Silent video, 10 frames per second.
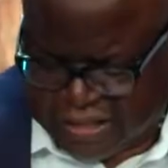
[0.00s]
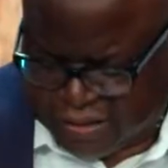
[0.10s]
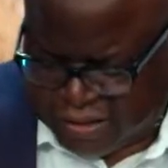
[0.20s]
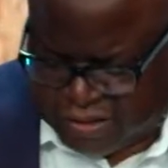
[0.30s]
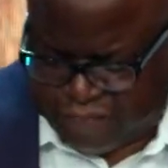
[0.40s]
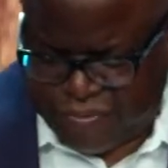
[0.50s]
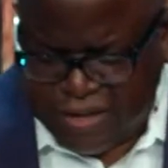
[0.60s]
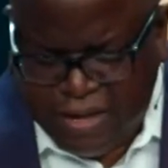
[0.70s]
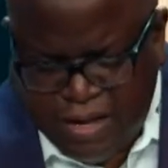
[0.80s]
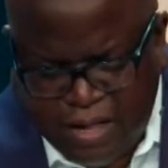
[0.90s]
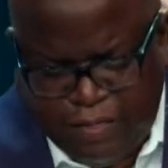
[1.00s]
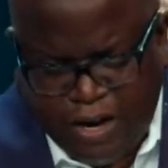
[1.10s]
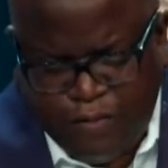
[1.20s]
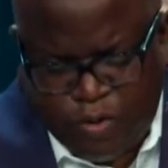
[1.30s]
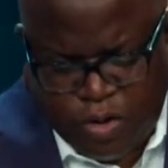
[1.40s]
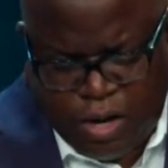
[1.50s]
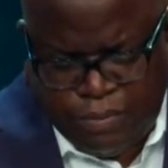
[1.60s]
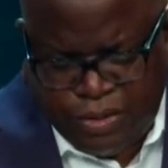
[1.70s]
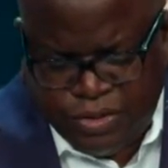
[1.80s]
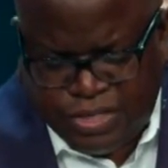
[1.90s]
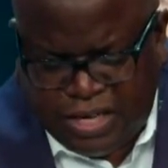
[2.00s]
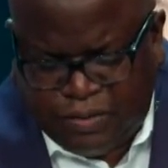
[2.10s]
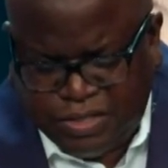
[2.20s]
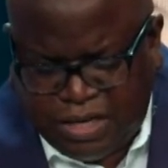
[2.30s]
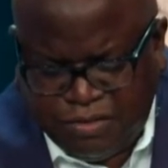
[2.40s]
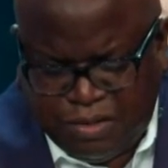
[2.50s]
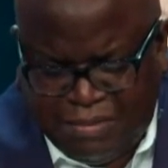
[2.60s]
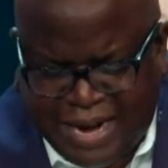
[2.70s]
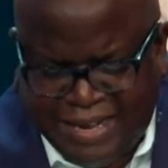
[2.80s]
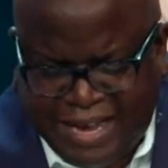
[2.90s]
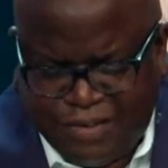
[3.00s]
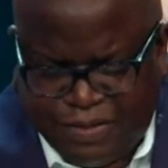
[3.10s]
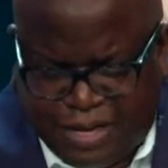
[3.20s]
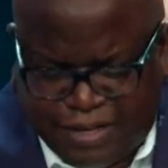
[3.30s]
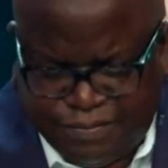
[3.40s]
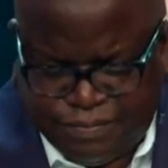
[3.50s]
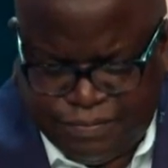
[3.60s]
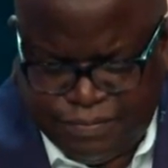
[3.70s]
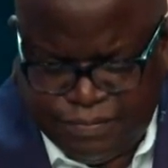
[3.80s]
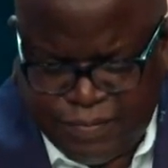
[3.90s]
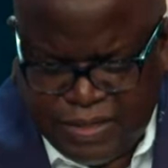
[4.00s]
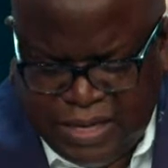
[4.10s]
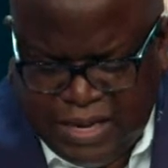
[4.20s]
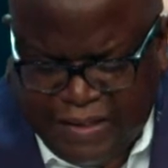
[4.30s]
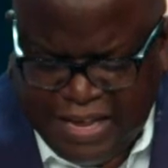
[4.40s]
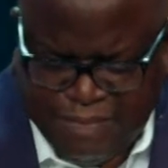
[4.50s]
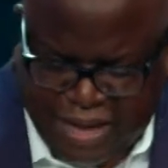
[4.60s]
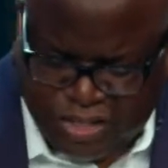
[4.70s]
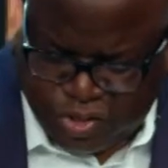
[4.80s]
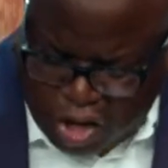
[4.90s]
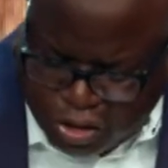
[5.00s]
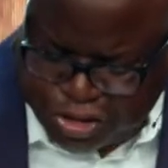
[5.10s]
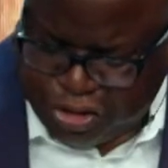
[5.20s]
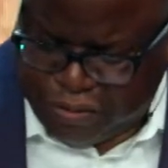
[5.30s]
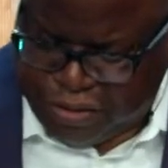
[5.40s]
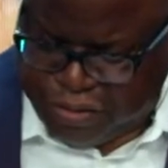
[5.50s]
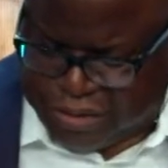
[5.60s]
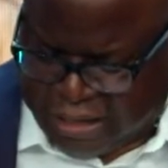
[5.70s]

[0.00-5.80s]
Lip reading: says this, therefore humble yourselves under the mighty hand of God, that he may exalt you in due